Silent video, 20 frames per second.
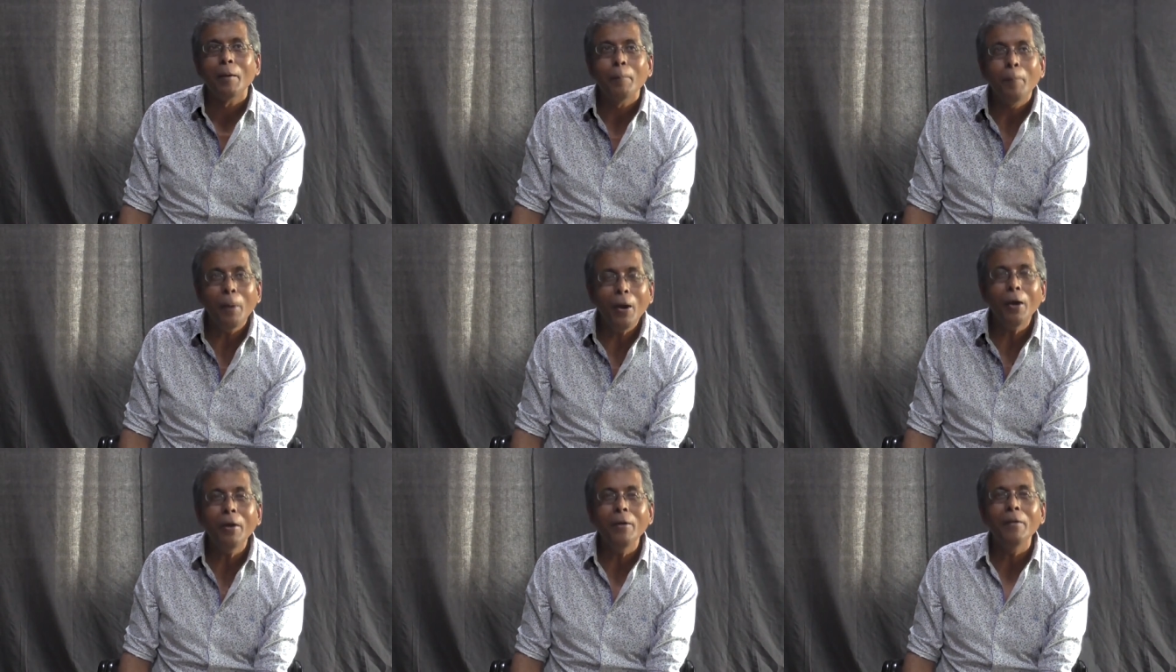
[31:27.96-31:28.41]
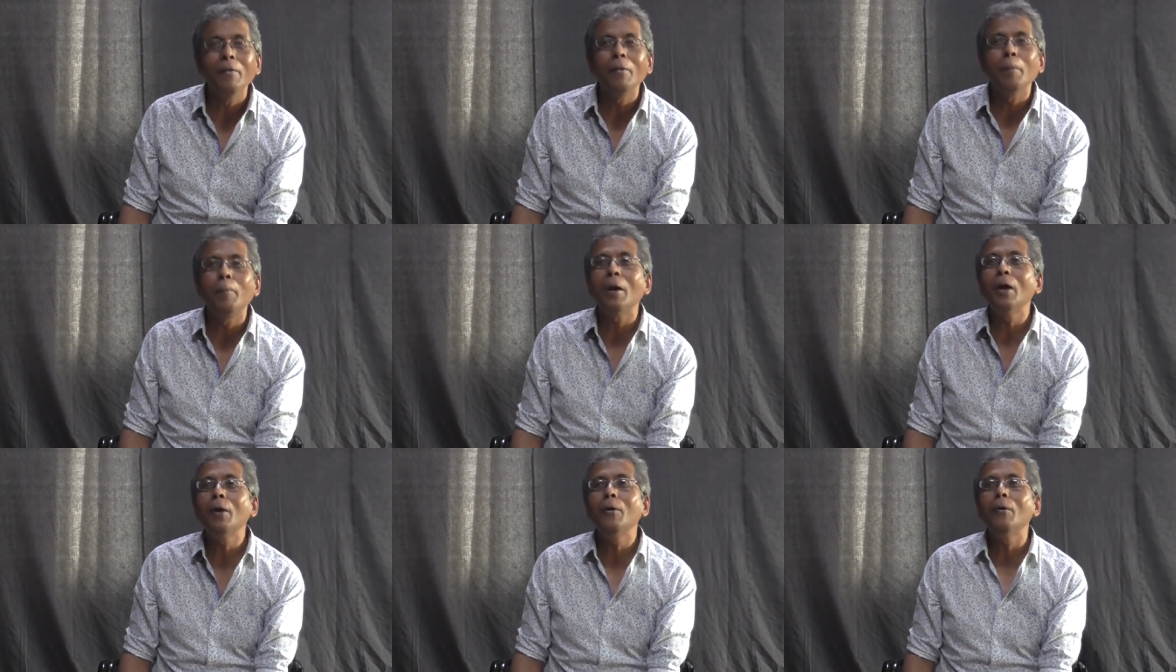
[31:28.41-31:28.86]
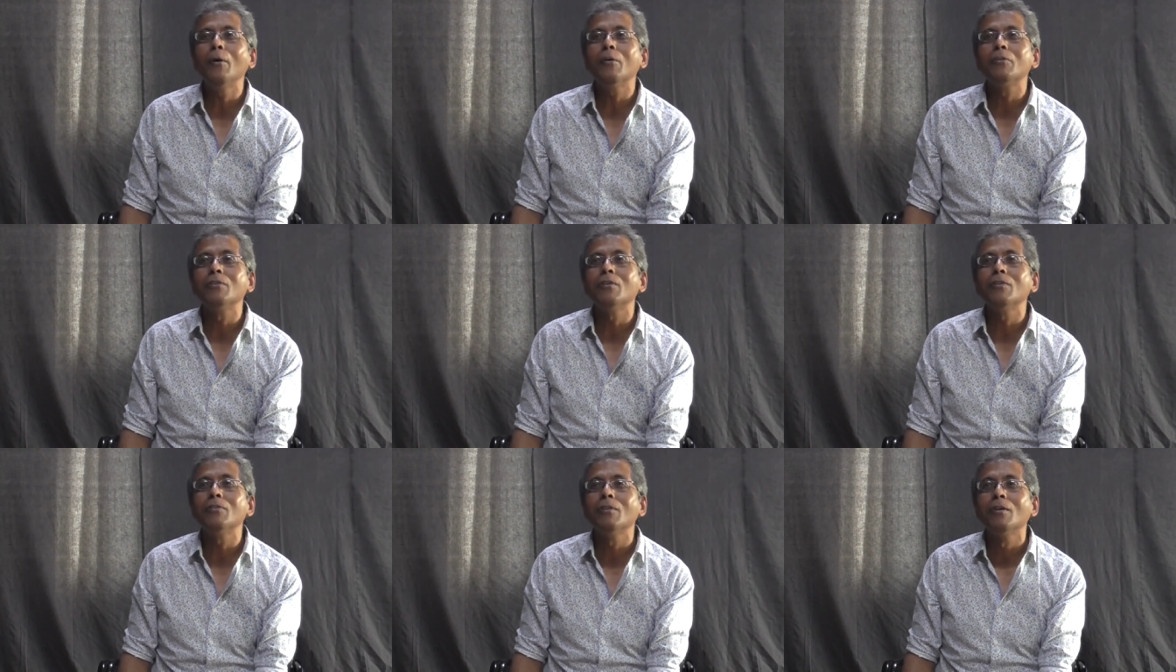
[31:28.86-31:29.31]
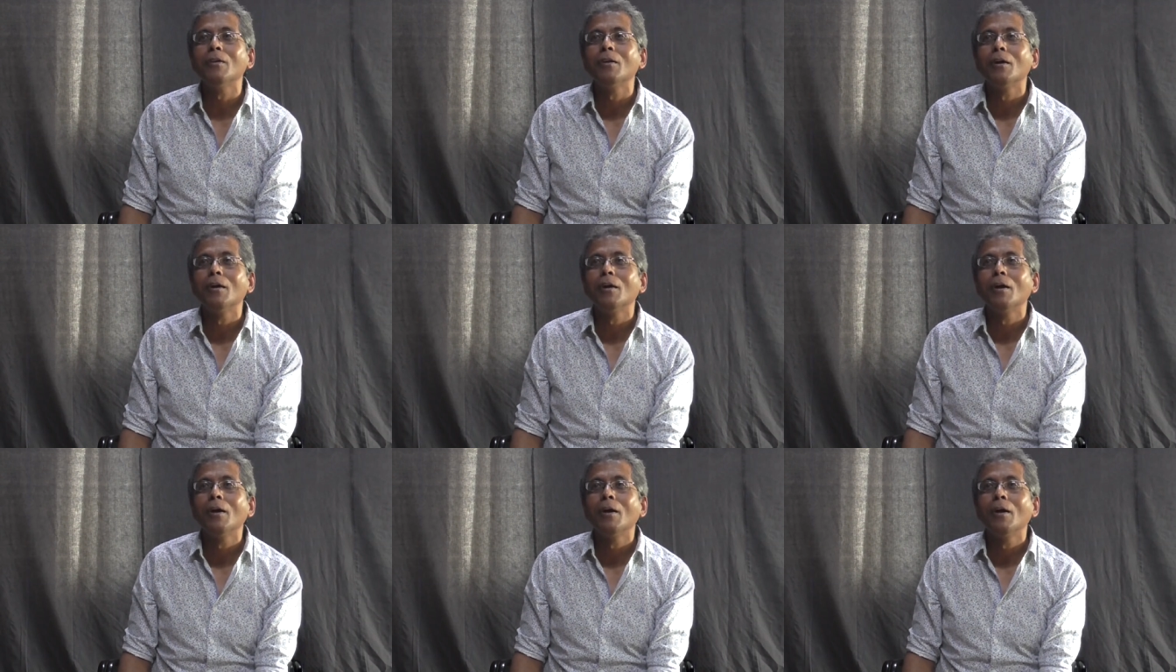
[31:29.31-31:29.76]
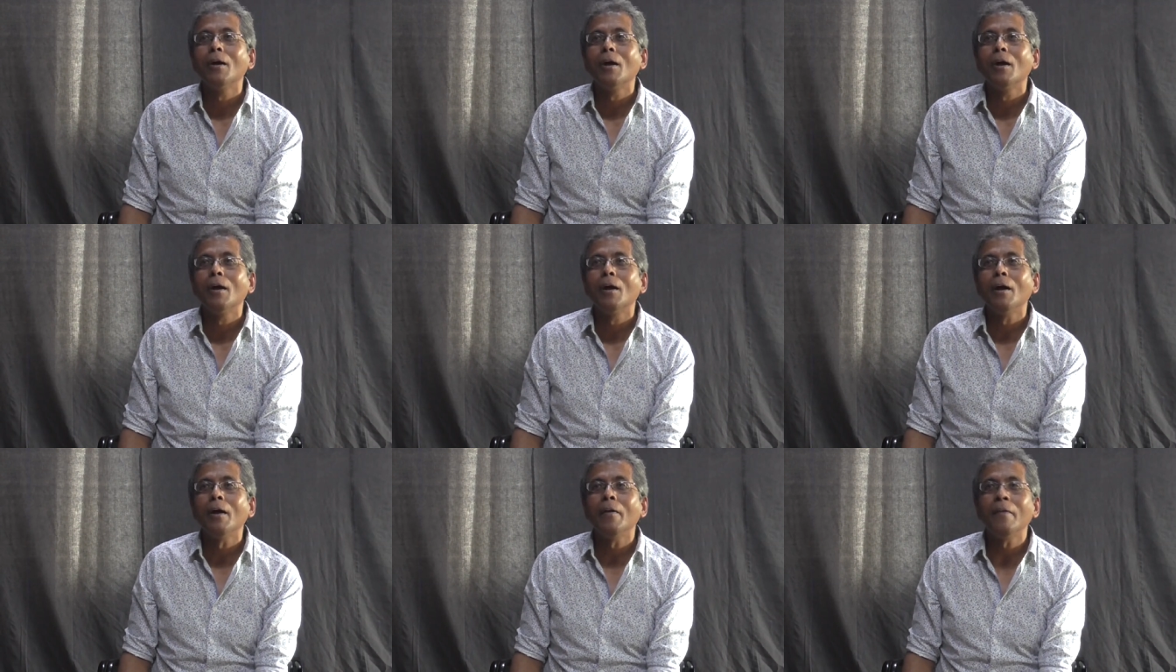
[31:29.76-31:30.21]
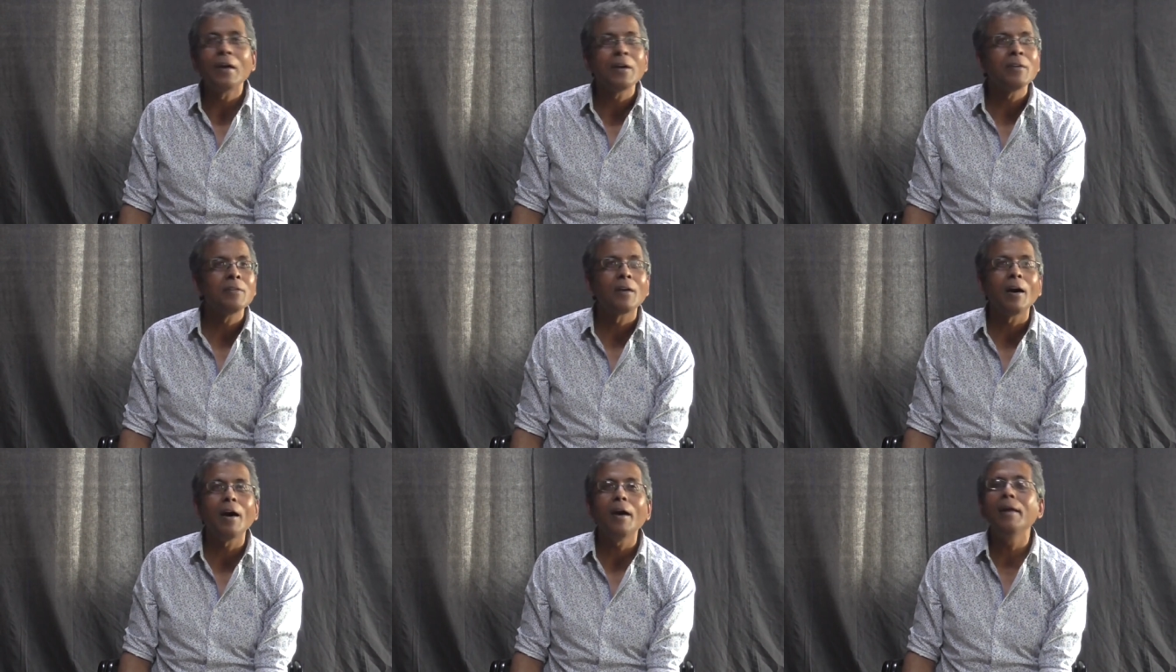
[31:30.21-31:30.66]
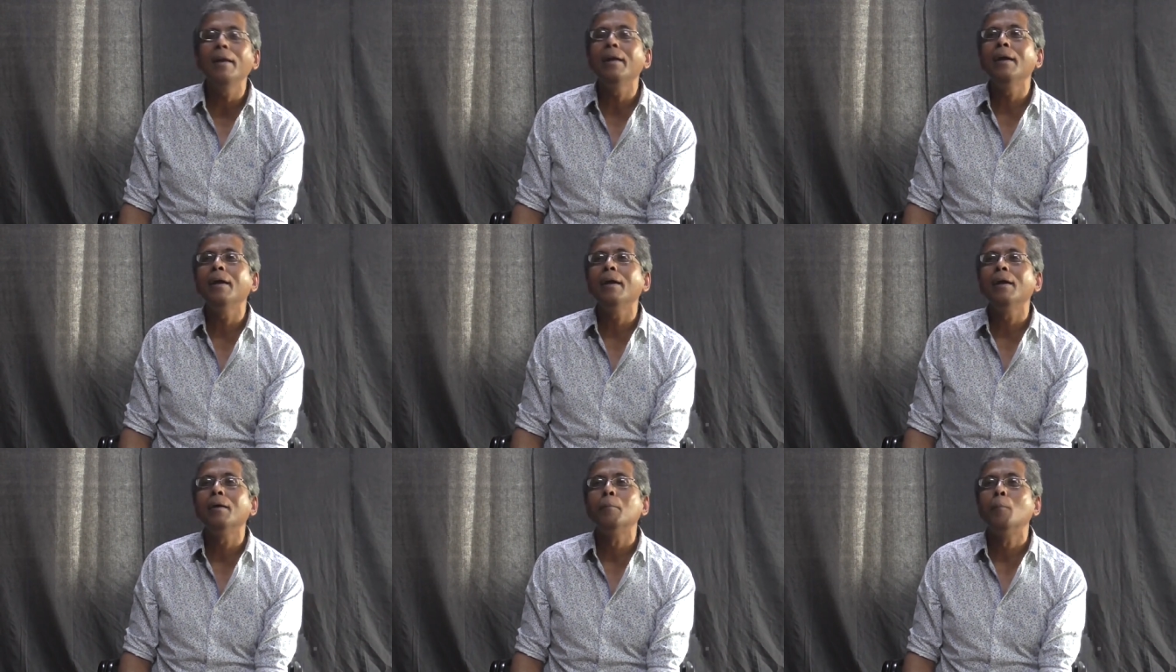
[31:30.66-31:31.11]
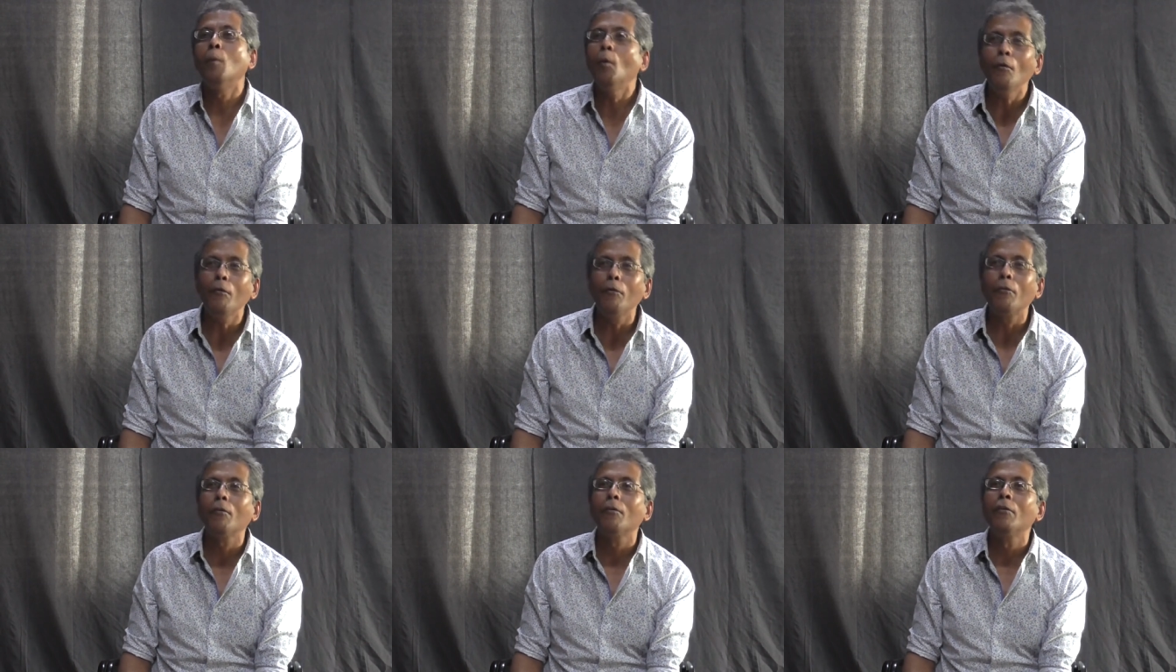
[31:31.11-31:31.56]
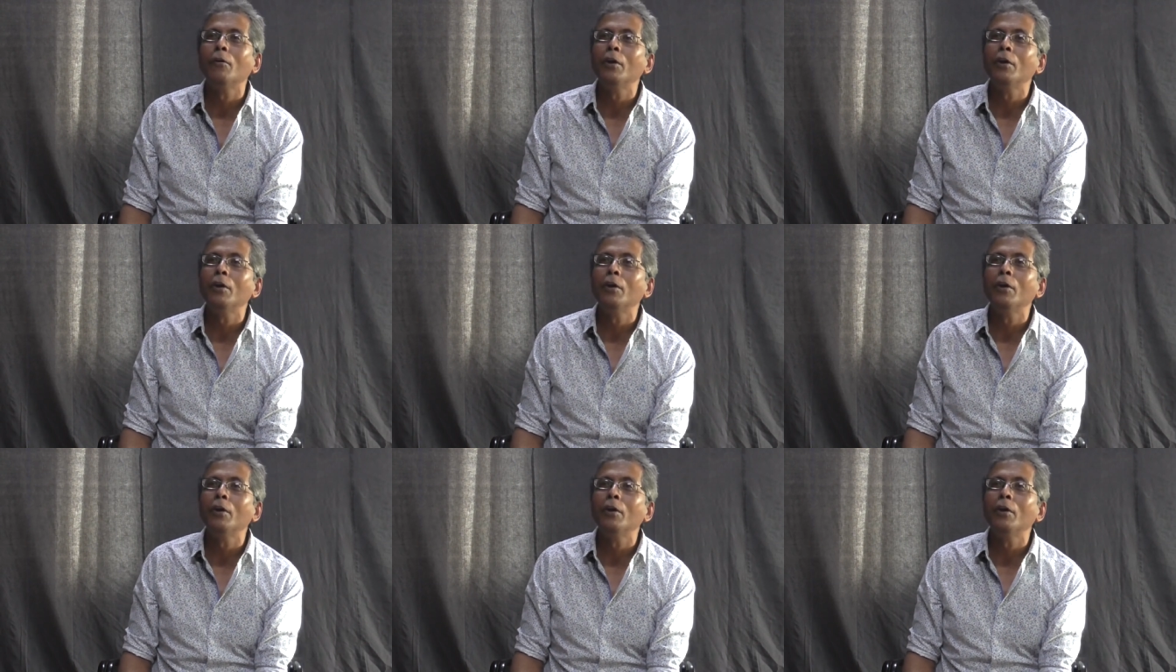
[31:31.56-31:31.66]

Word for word: But the paradox is, and that is highly both,